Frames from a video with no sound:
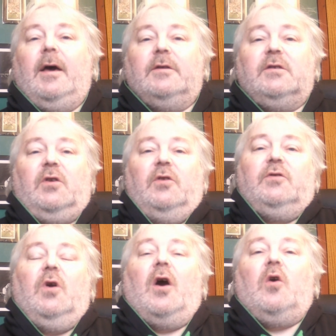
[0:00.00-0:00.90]
Just going to
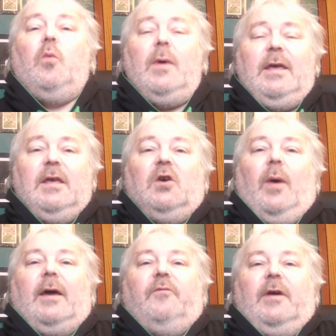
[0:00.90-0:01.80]
do a wee
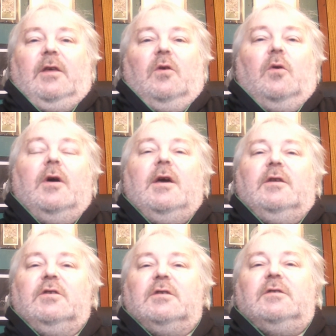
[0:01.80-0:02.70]
quick video
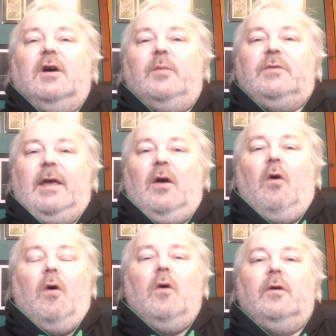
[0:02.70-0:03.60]
just to update
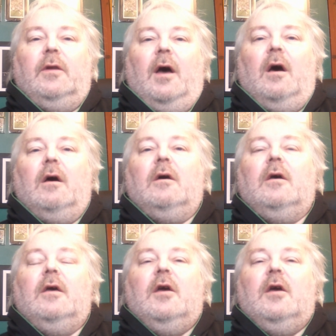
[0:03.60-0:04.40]
on a